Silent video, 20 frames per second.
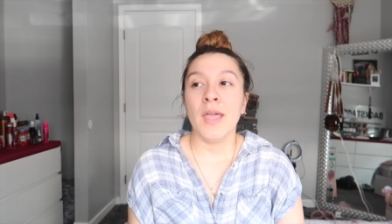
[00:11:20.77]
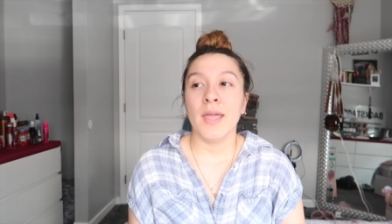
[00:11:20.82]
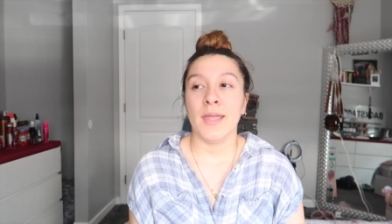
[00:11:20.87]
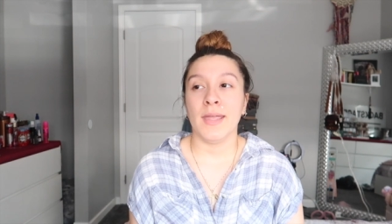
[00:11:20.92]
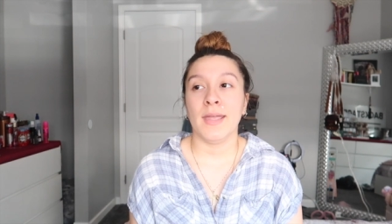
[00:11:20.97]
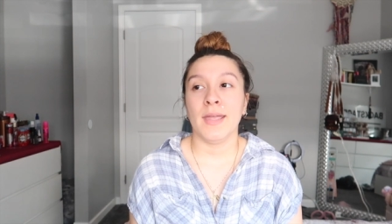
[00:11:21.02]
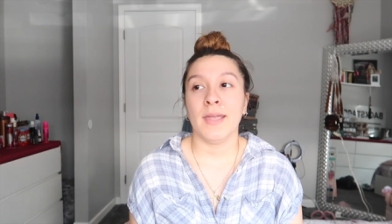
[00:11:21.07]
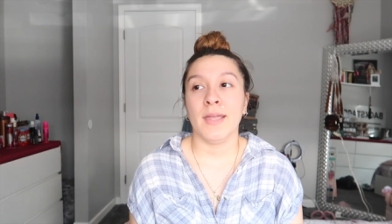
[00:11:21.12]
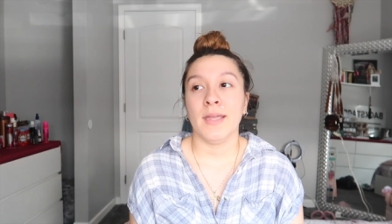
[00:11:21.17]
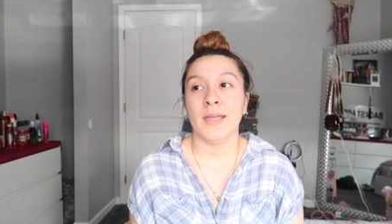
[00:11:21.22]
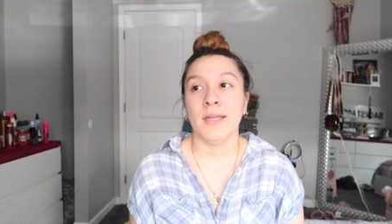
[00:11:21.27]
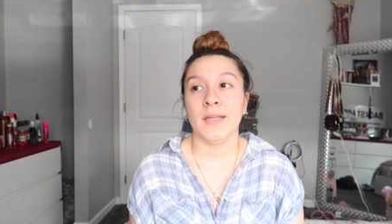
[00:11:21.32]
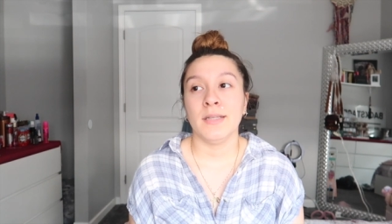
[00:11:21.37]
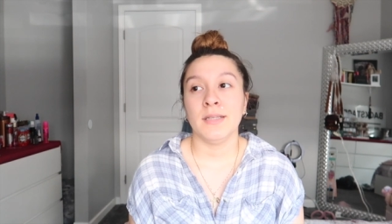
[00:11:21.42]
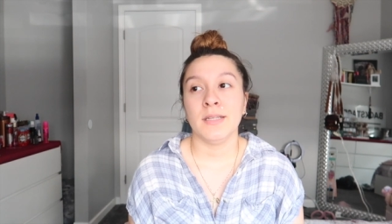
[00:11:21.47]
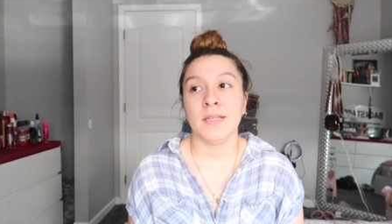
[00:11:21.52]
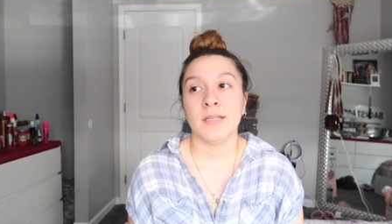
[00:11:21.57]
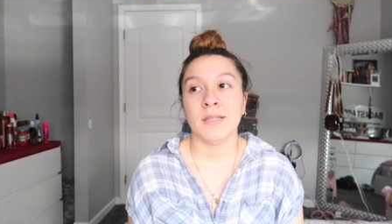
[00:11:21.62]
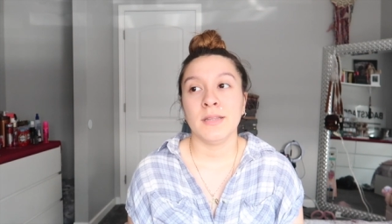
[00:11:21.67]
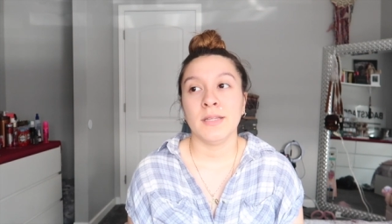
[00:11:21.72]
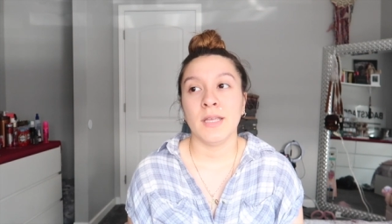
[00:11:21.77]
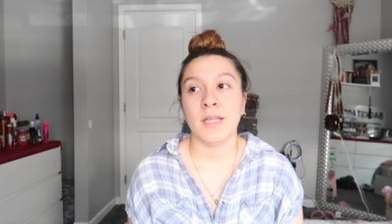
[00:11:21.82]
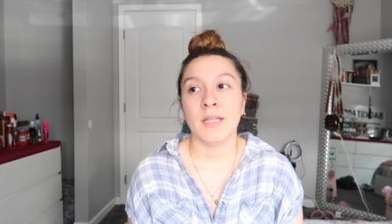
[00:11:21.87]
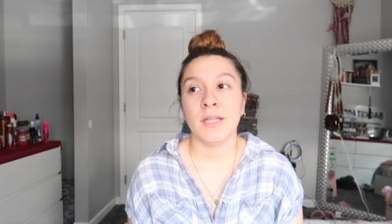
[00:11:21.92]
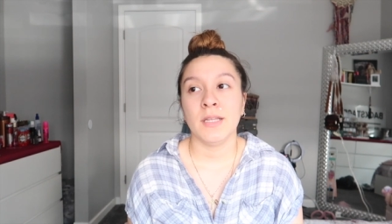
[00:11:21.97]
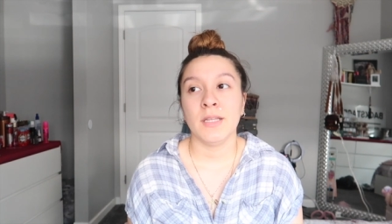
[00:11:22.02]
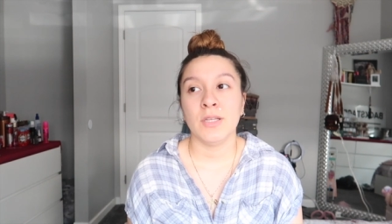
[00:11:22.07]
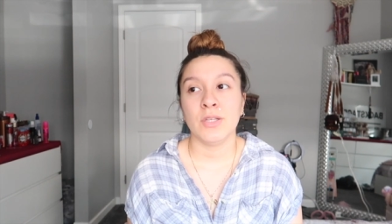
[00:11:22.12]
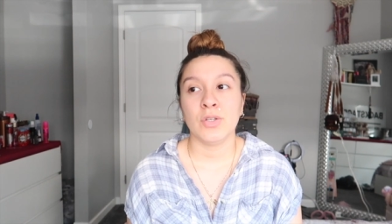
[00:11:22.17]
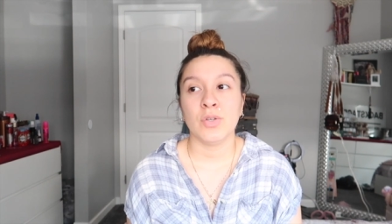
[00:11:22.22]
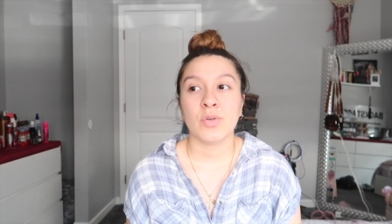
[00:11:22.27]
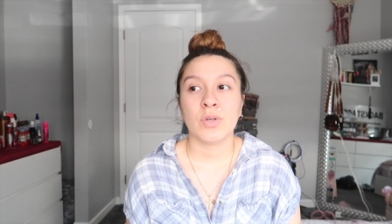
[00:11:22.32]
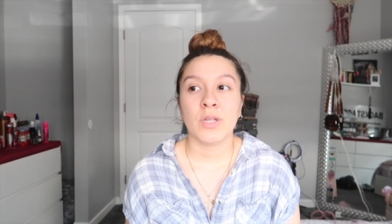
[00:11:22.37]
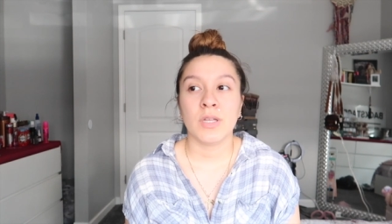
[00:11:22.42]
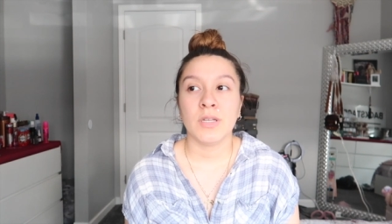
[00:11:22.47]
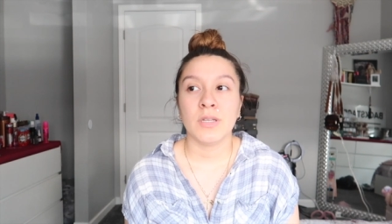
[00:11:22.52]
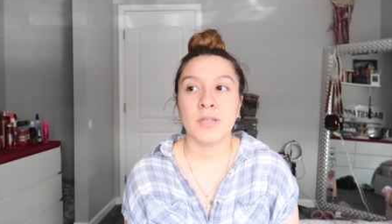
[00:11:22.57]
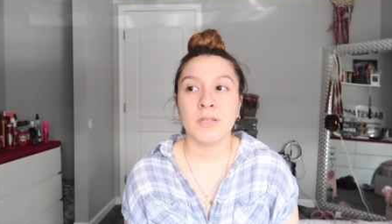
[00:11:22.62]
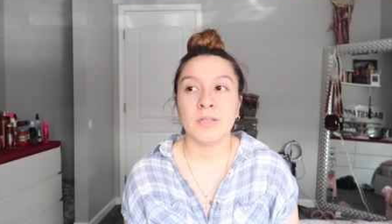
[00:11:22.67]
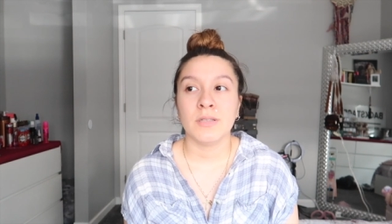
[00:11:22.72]
and then you
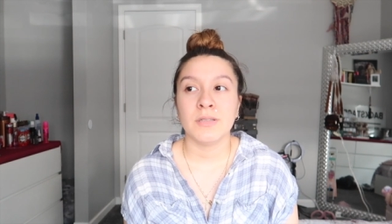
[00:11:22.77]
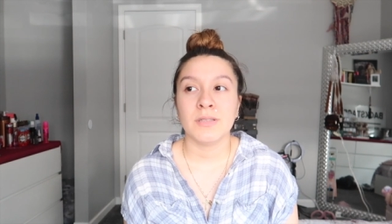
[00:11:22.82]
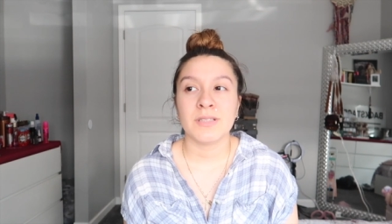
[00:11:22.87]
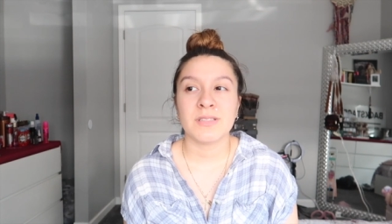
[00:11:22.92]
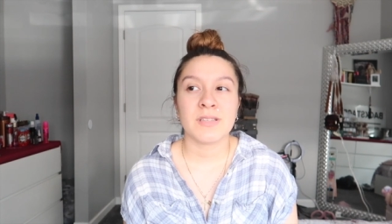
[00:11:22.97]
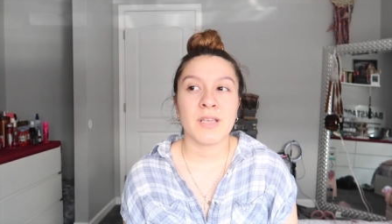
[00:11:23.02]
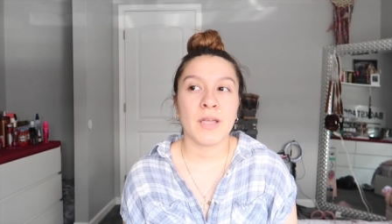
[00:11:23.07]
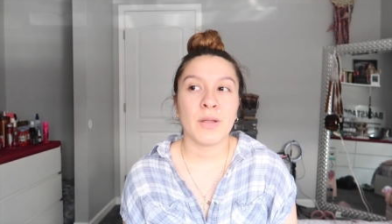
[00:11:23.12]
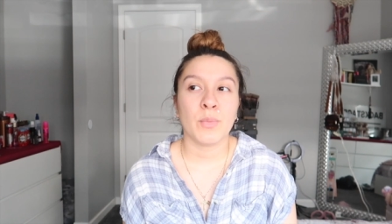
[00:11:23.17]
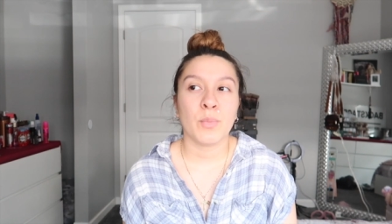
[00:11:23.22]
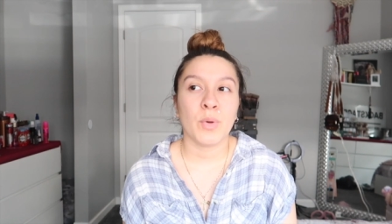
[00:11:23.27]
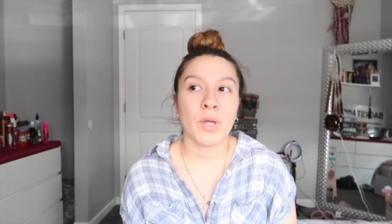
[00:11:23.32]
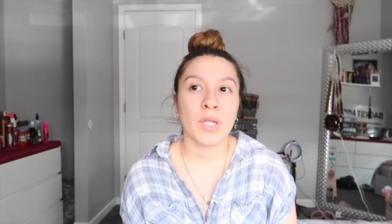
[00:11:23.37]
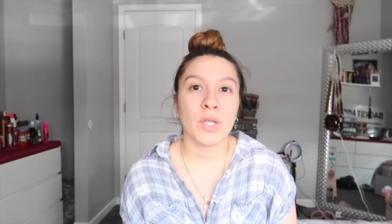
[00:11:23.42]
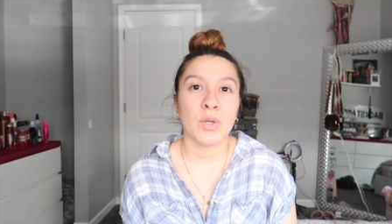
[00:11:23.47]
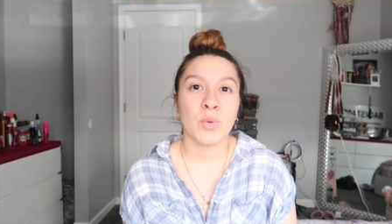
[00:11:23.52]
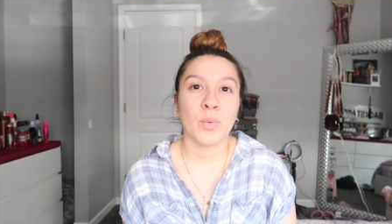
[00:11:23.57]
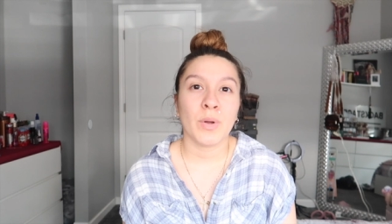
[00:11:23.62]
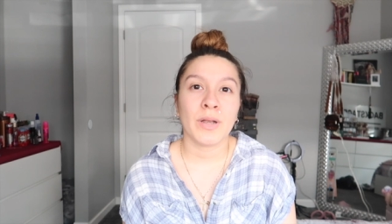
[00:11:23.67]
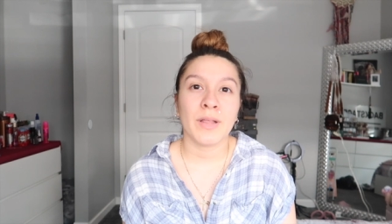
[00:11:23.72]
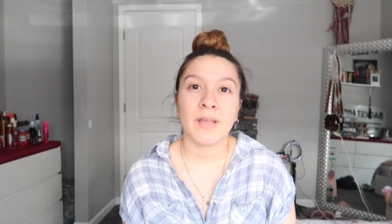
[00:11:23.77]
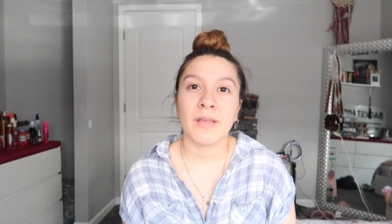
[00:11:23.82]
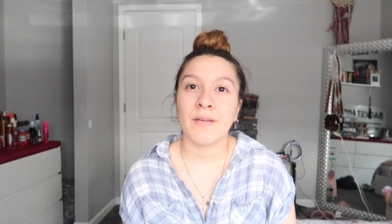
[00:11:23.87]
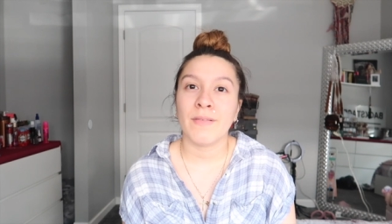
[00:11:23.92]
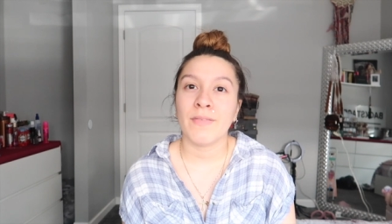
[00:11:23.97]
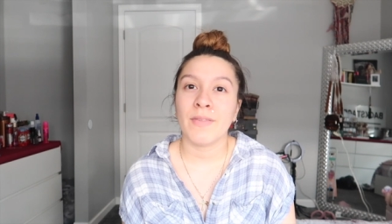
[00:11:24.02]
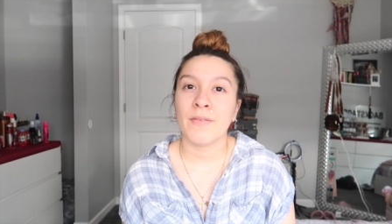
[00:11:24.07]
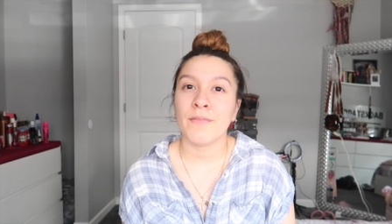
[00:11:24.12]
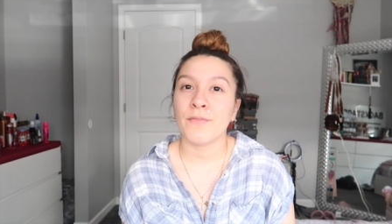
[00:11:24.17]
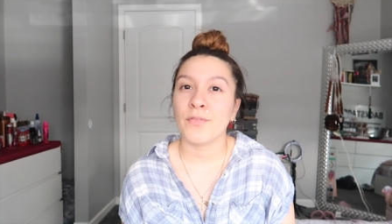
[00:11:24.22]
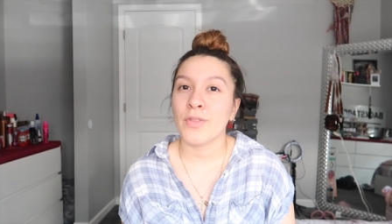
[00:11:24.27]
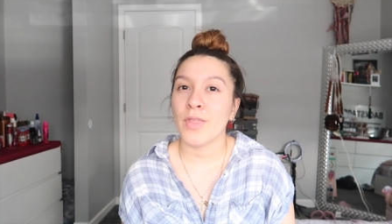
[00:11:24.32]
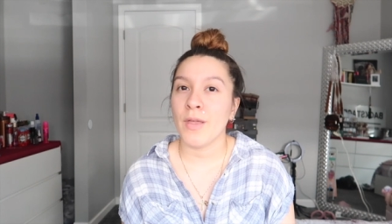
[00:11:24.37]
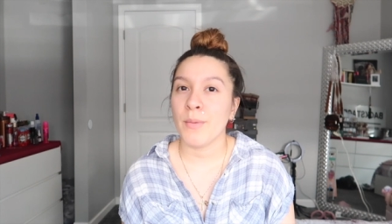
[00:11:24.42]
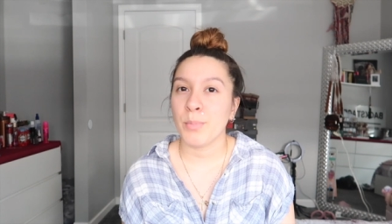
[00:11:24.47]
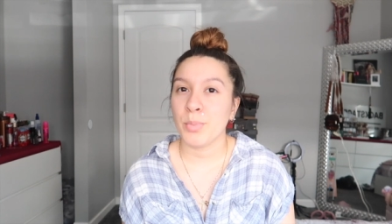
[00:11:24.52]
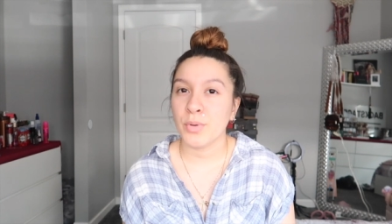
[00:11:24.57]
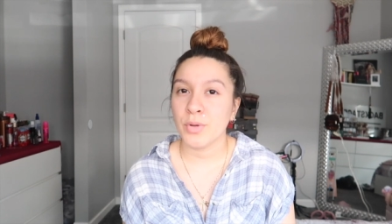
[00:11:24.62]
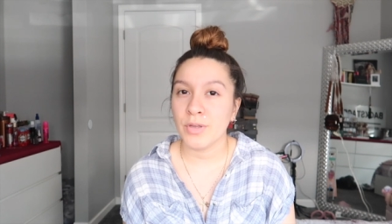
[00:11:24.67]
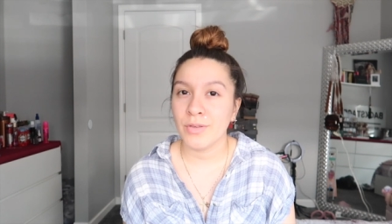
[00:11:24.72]
can decide what you want to give them for
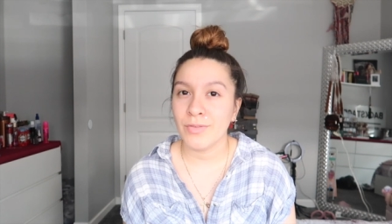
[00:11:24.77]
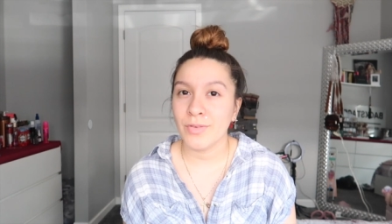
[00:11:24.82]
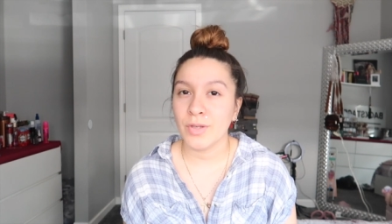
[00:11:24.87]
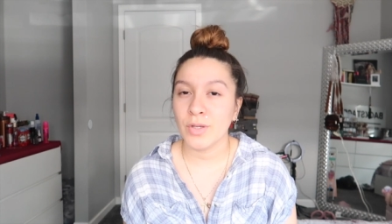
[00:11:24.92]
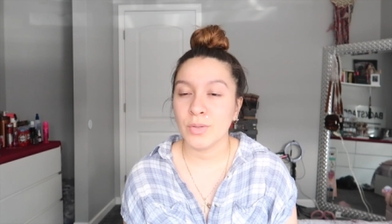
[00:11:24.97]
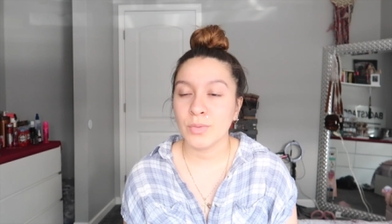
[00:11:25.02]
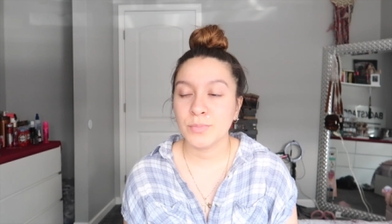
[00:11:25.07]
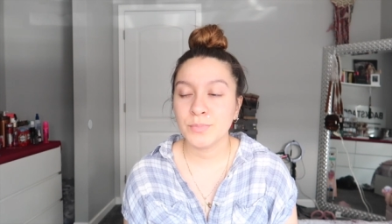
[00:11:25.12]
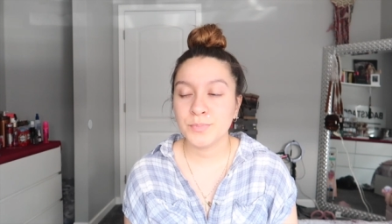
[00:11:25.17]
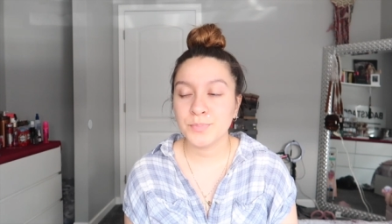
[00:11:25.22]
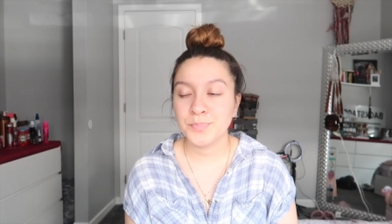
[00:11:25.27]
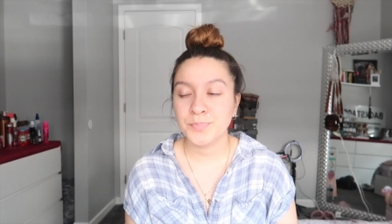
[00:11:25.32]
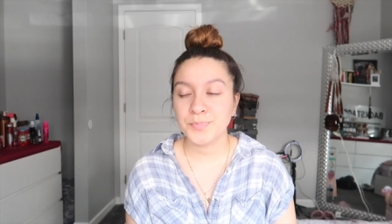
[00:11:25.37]
that preview.